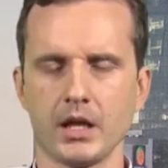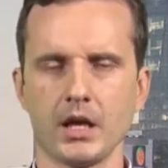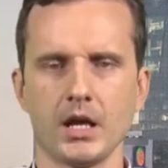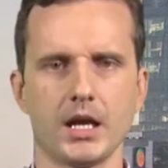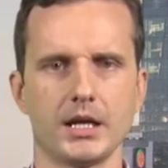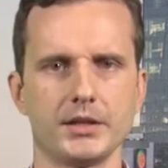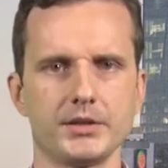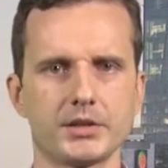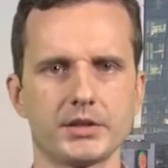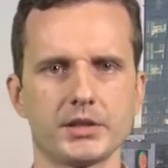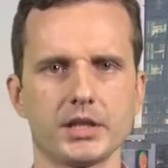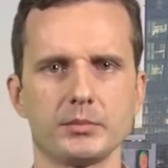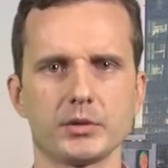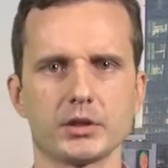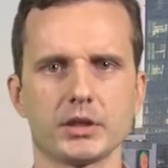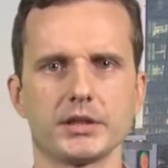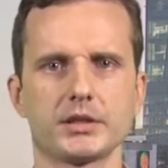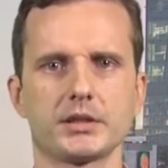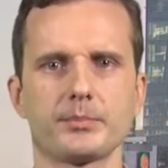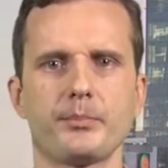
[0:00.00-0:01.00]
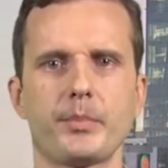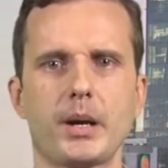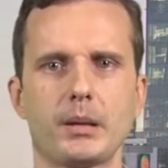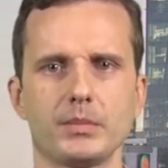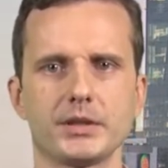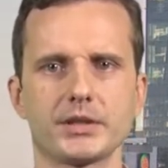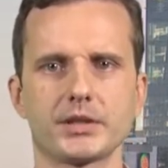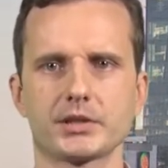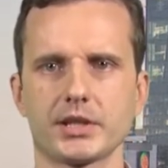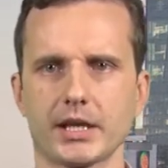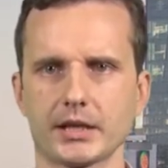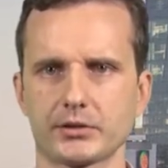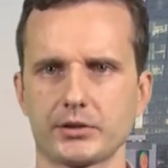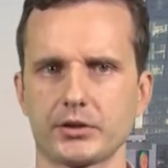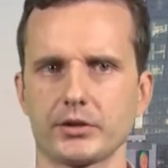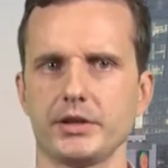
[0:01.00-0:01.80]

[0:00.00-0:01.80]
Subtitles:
and stimulate public sector